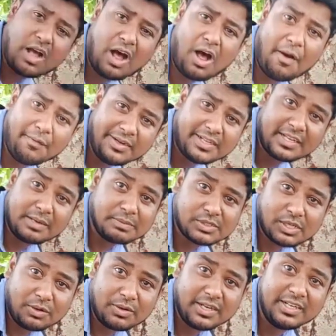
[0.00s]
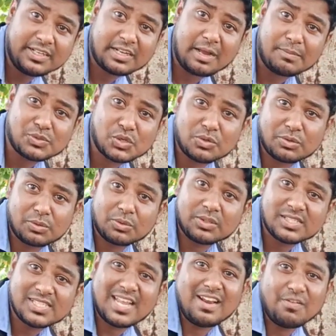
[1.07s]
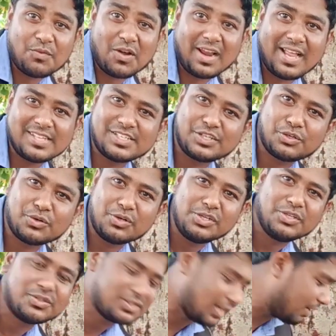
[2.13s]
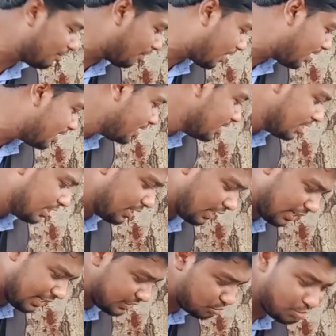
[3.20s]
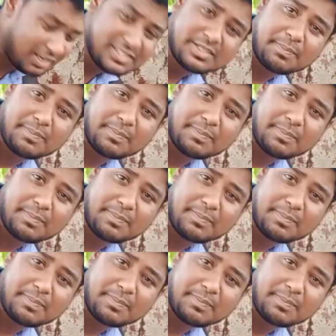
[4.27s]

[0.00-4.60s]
how it comes out, it comes out through the cell wall. As I told you, cell wall as well as the